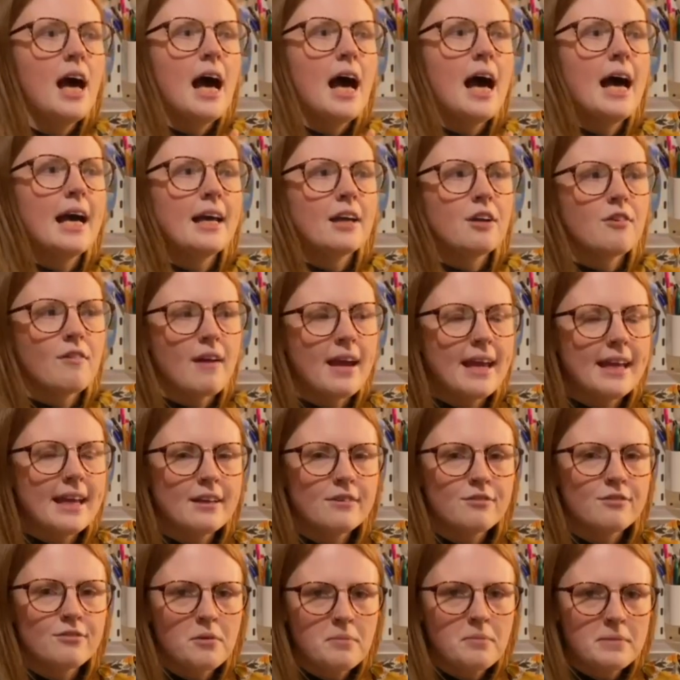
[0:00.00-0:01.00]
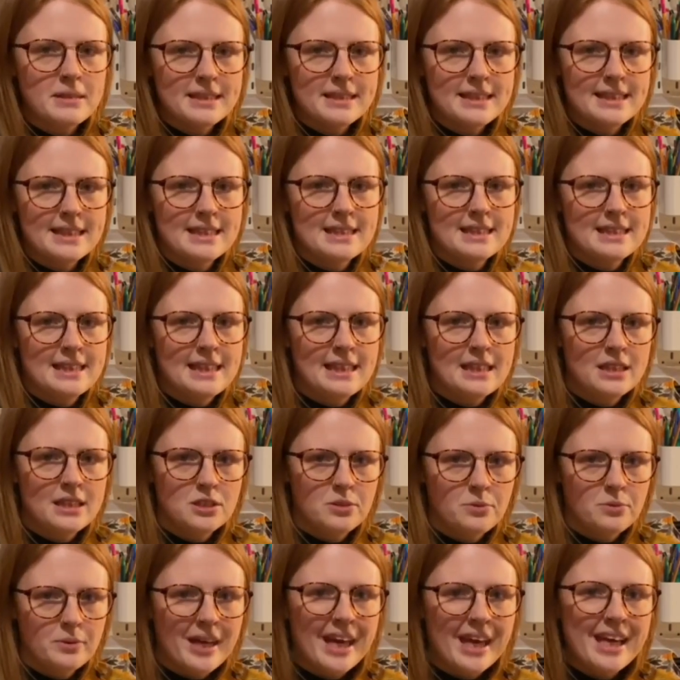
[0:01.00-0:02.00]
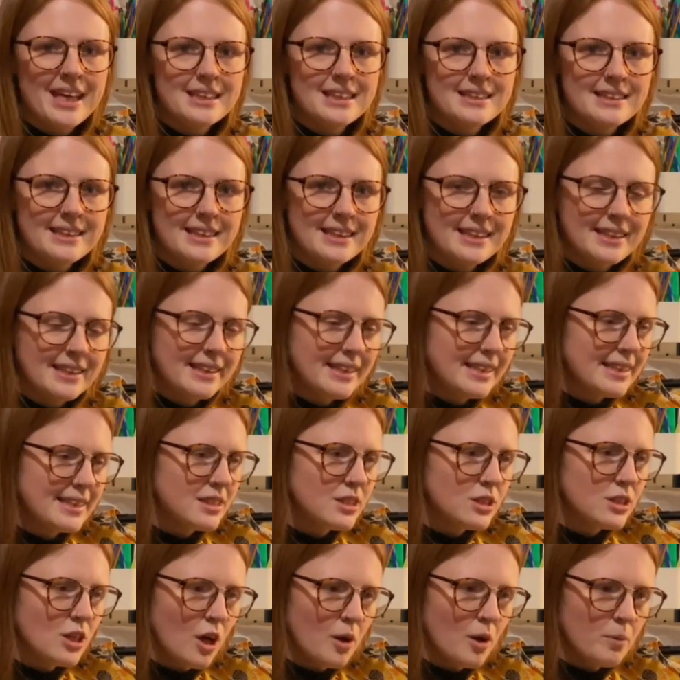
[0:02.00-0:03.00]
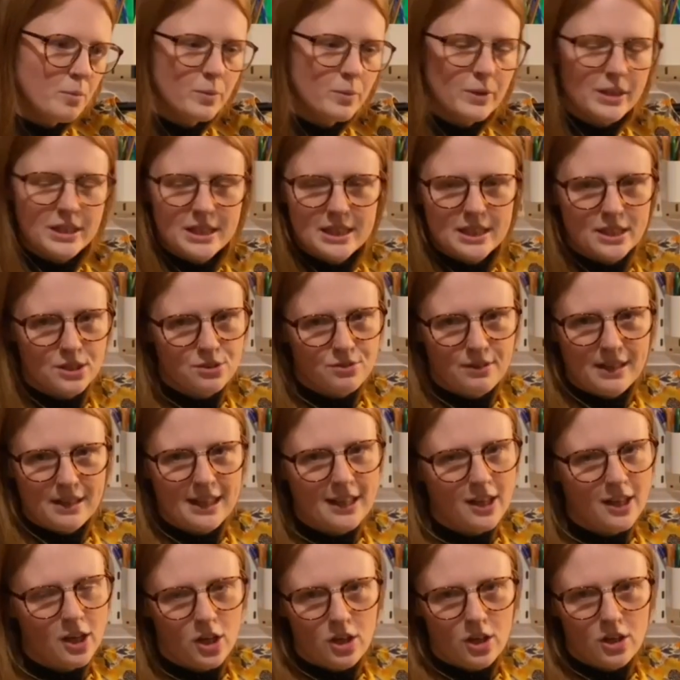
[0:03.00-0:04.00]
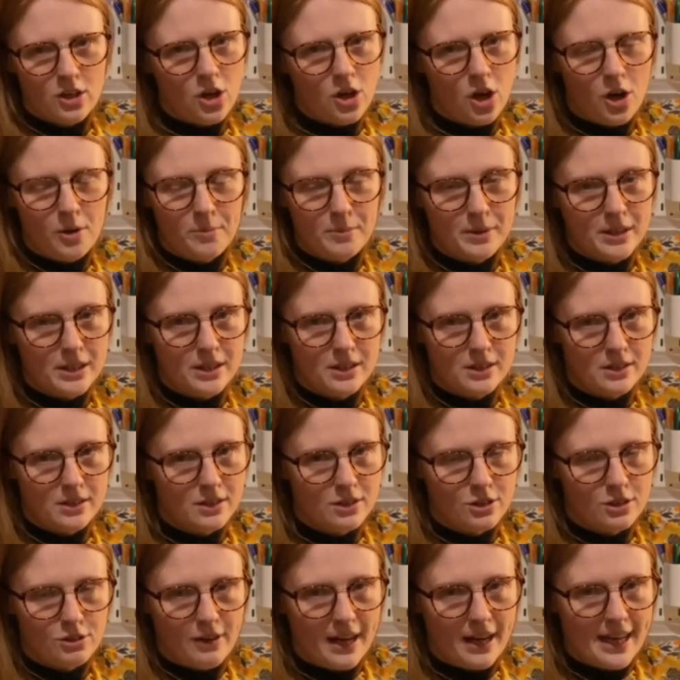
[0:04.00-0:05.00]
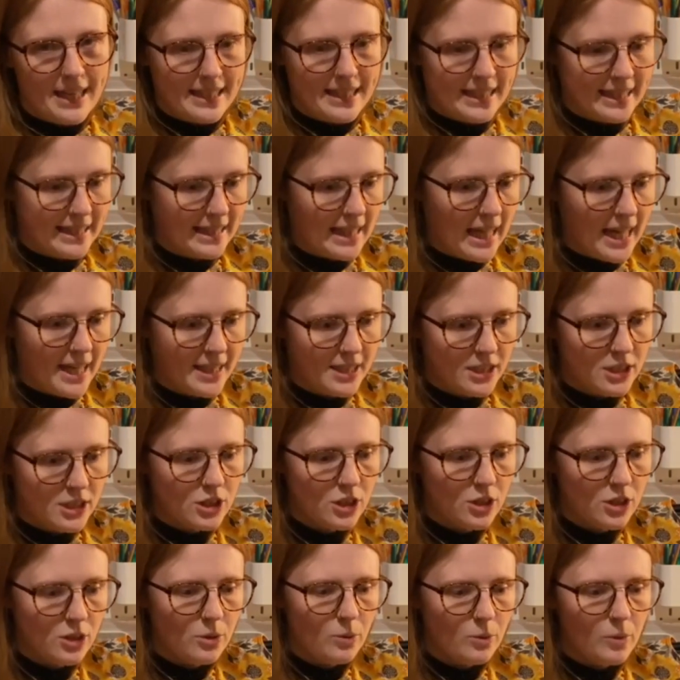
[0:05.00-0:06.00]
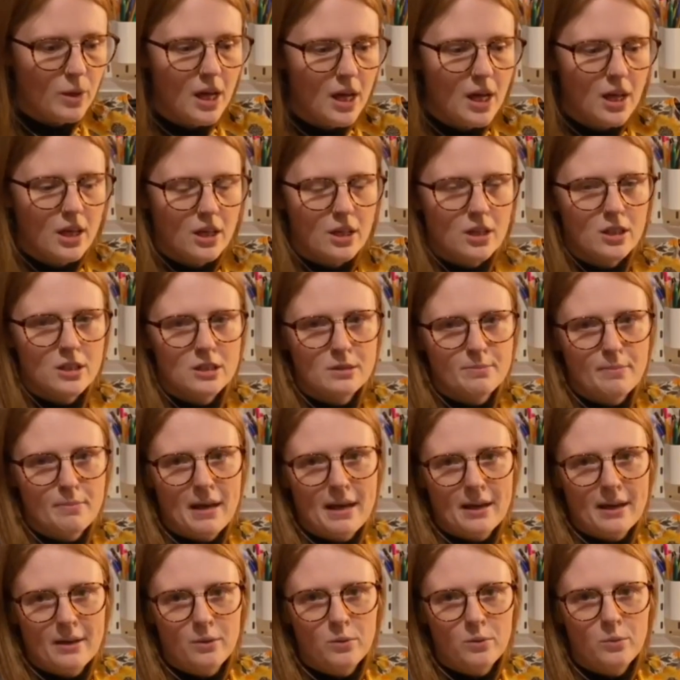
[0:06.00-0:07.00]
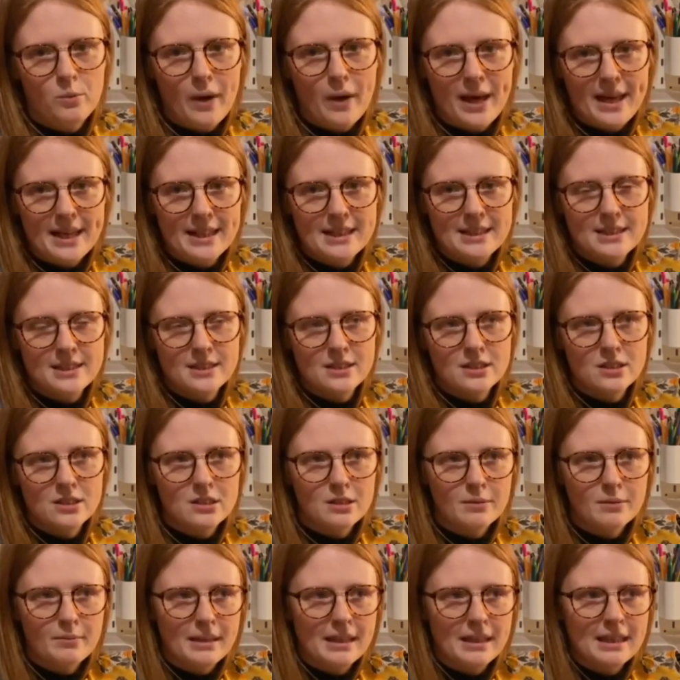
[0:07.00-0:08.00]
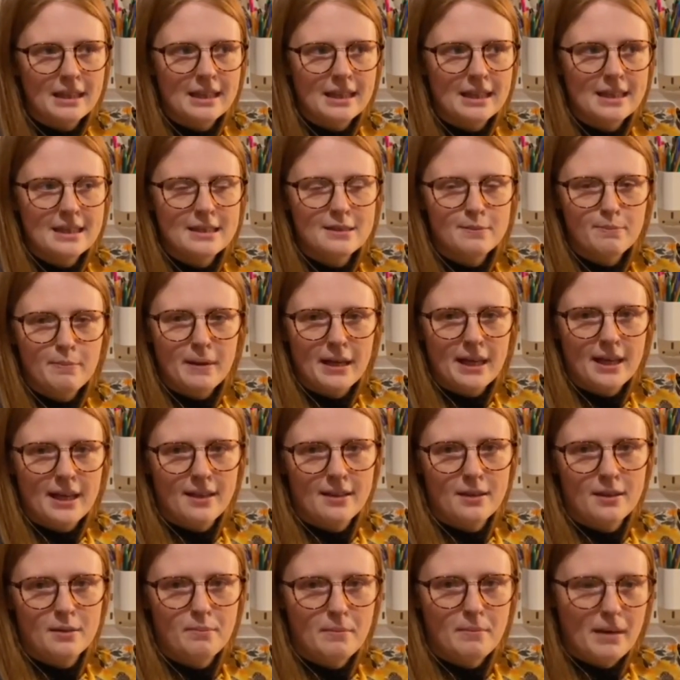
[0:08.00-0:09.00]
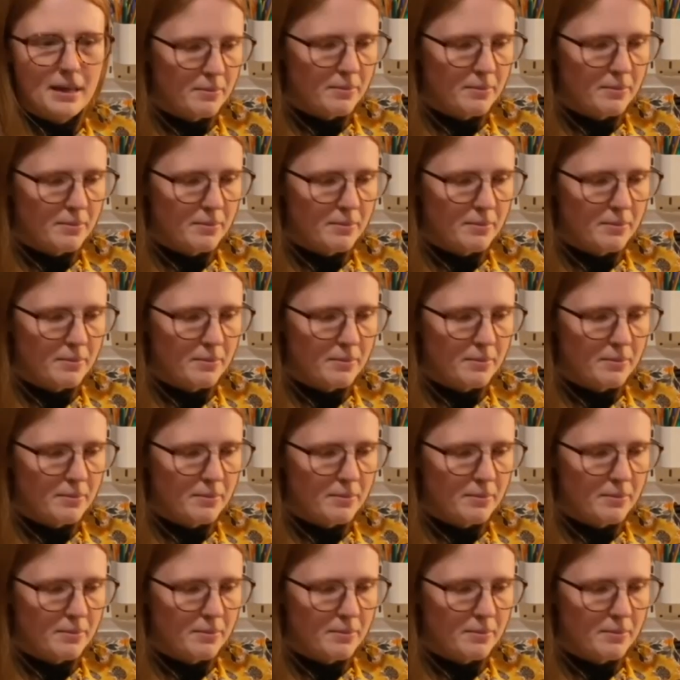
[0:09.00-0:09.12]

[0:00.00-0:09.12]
I grade from a 16 to an 18 in this top, which is really common grading that I do because my waist and tummy is bigger than my